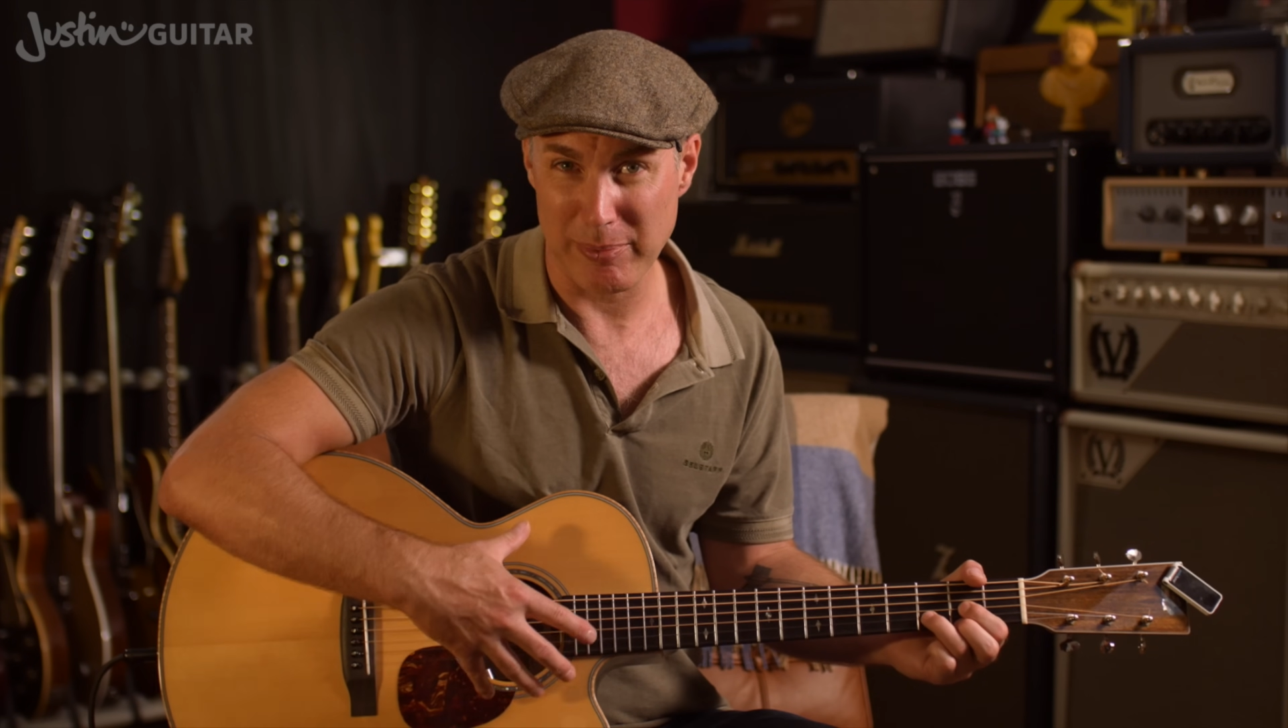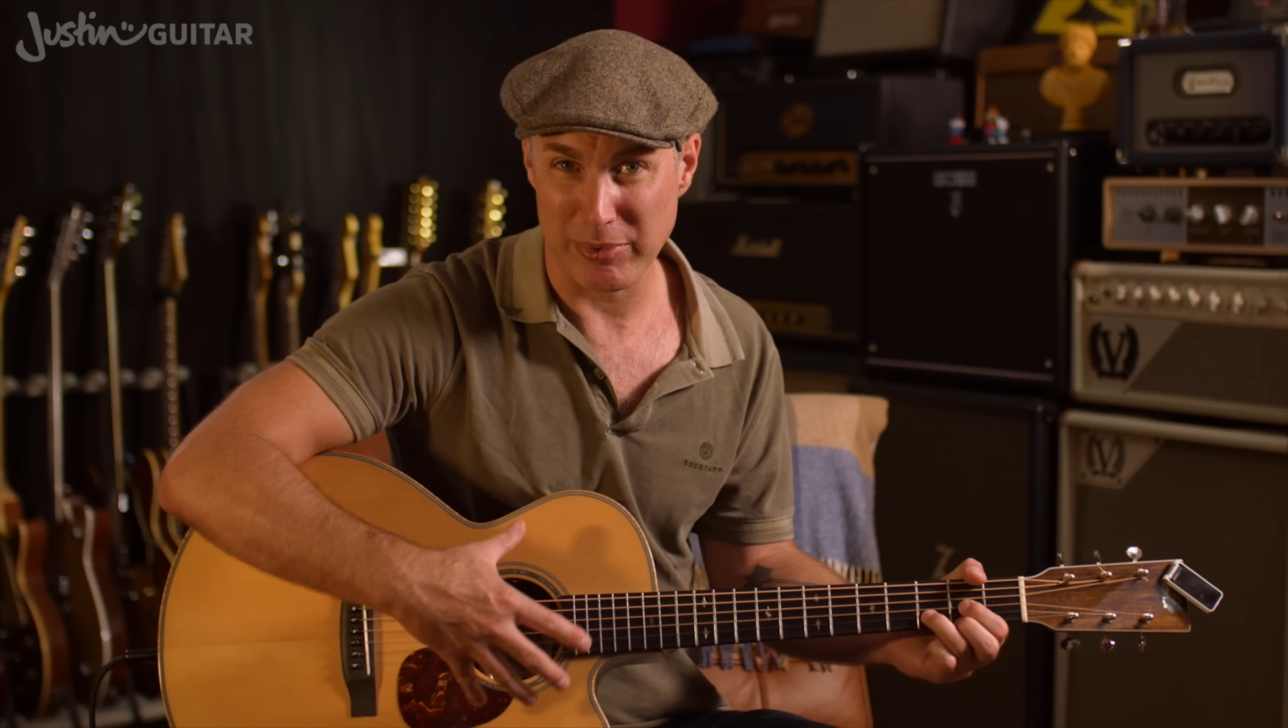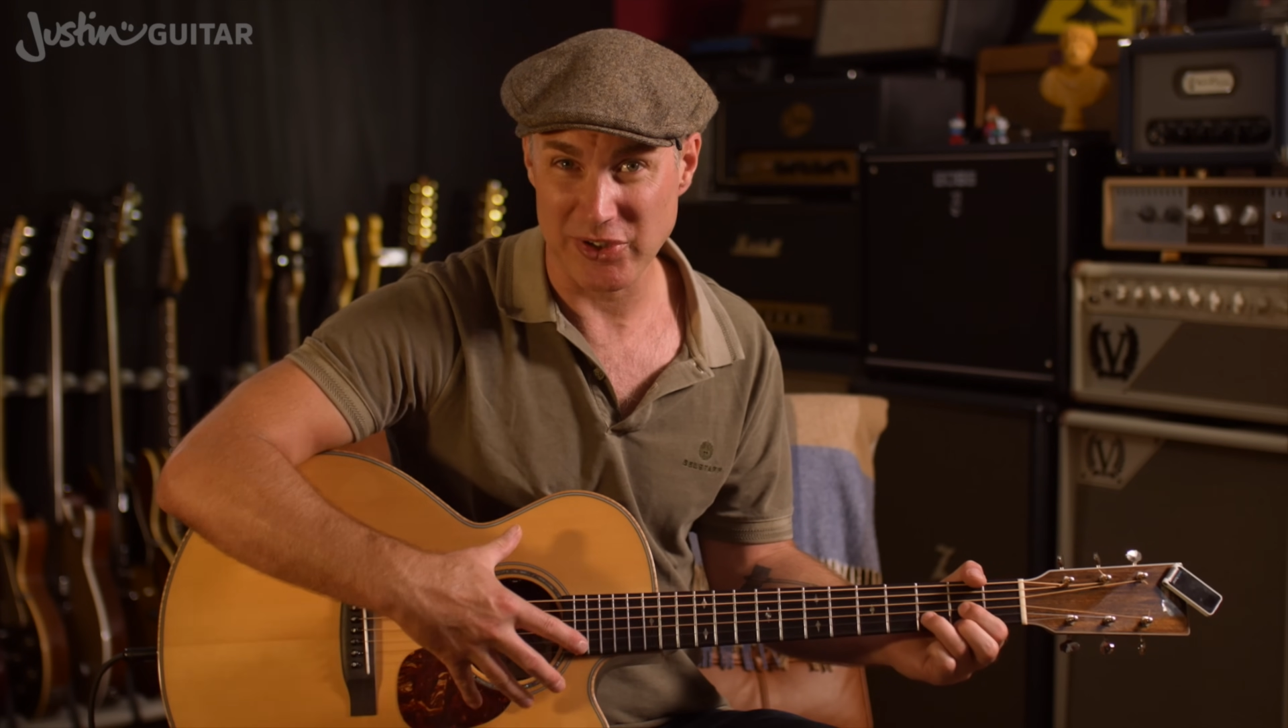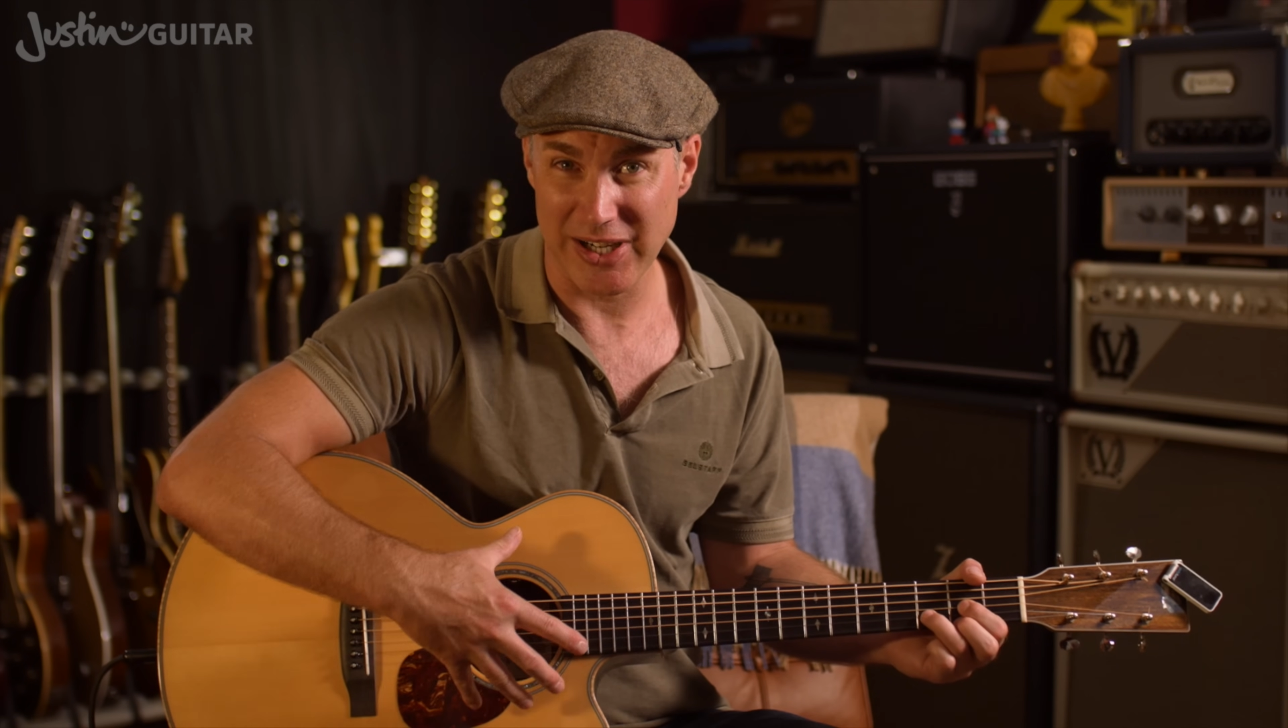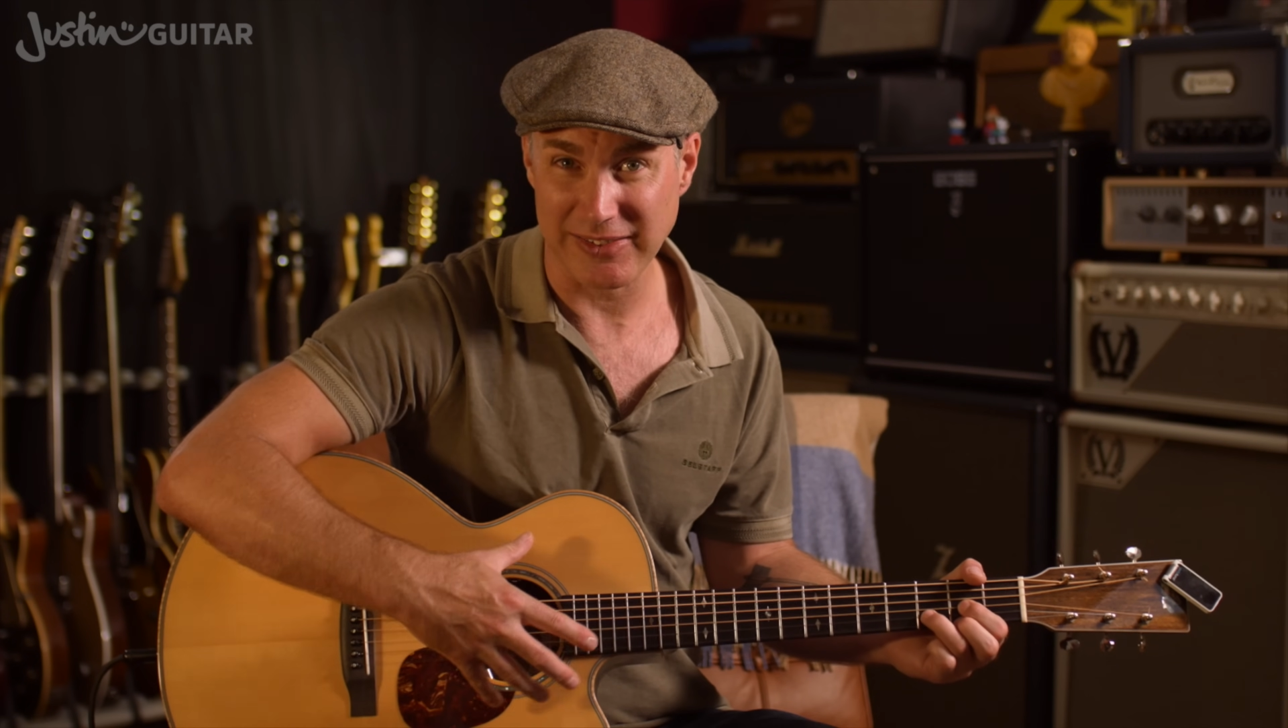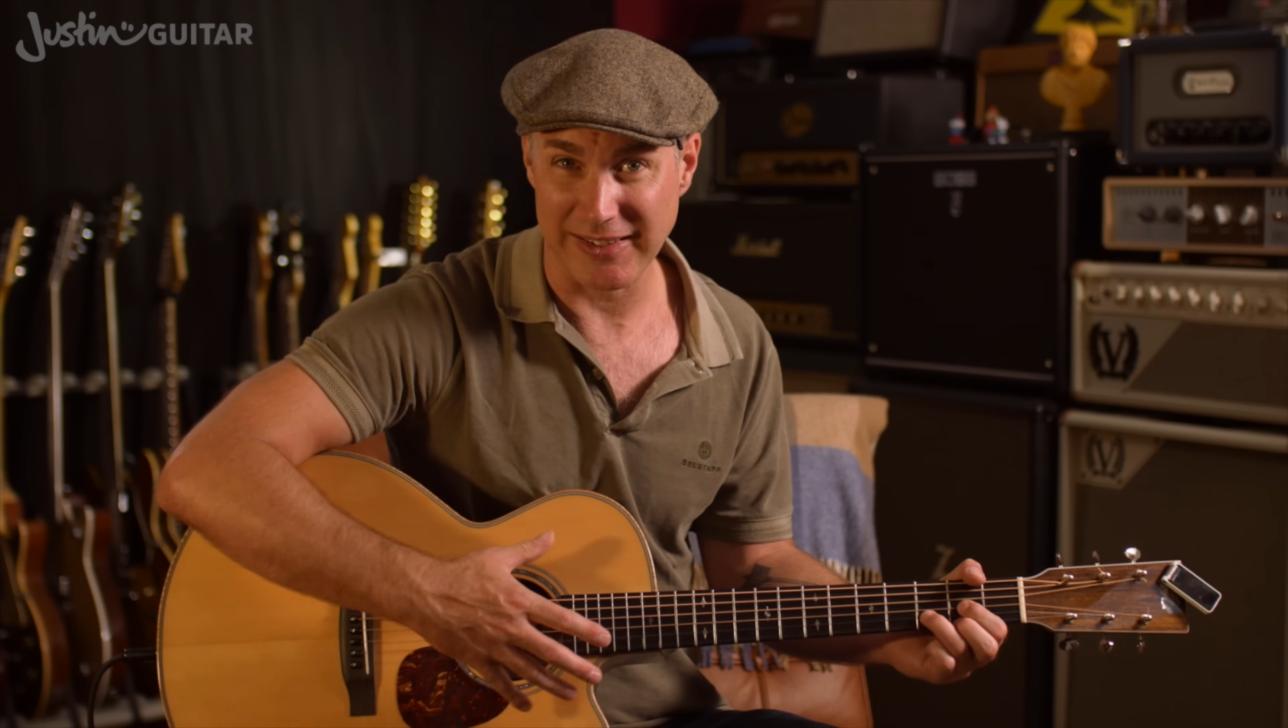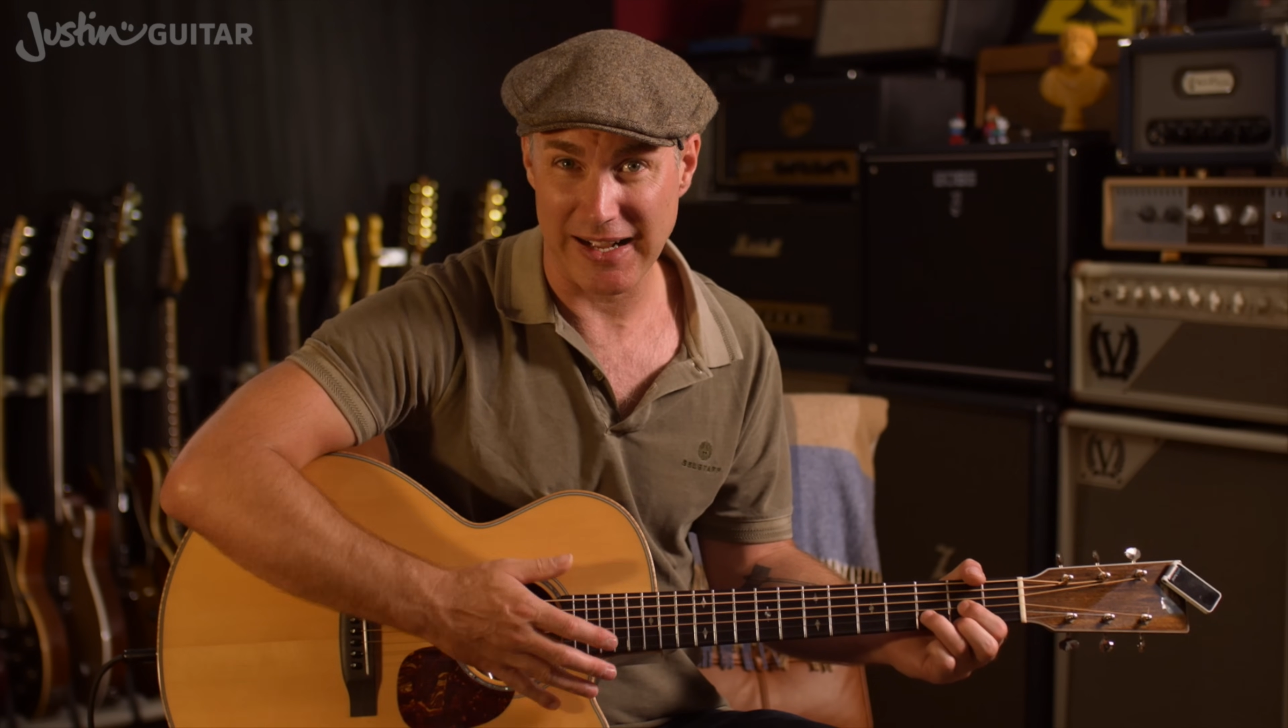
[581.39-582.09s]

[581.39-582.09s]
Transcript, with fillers: projected